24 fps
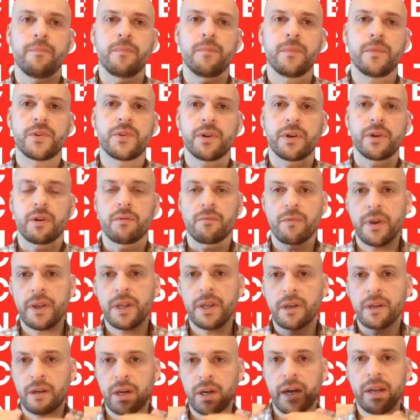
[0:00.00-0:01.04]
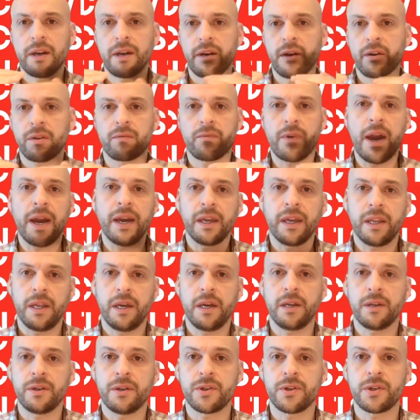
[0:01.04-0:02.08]
So you're running kind of near the ragged
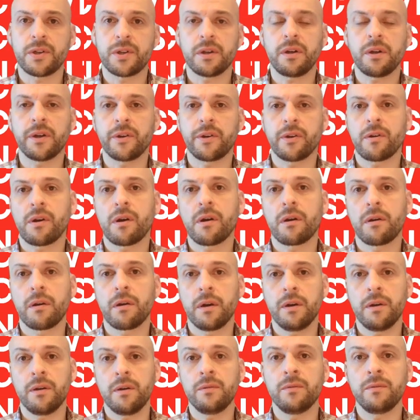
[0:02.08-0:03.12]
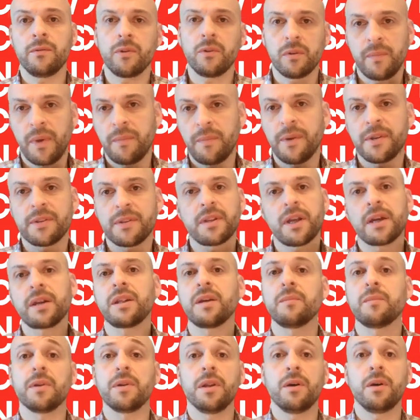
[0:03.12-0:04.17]
edge on your RO, or maybe
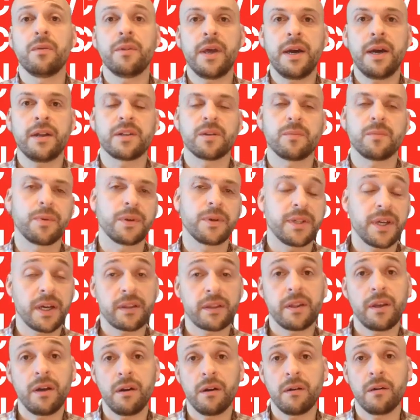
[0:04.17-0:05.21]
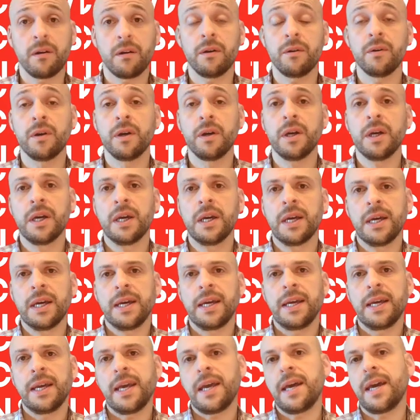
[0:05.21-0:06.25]
slightly below that to protect the RO.
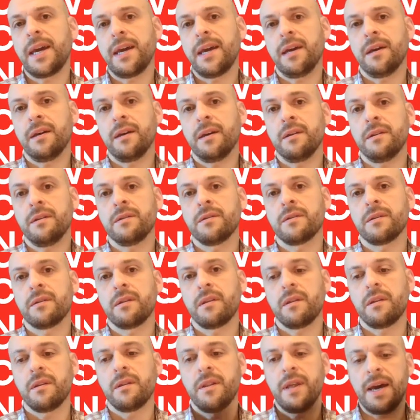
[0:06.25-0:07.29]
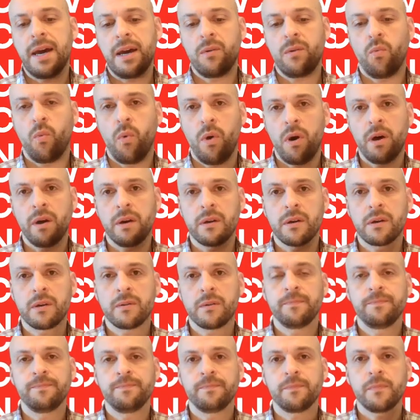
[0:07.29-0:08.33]
And that
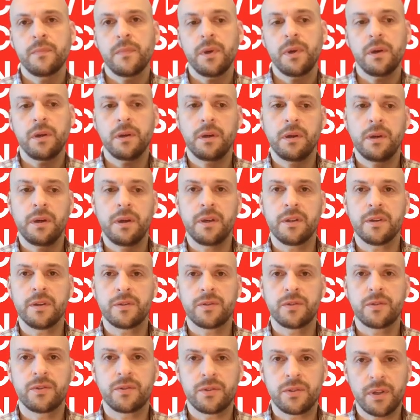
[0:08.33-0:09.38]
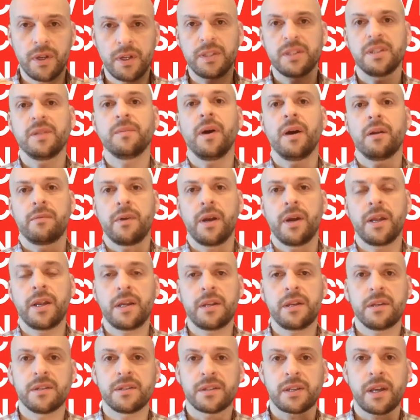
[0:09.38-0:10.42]
water is just about ready
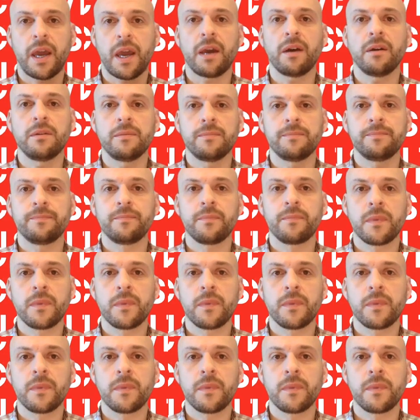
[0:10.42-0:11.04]
to scale.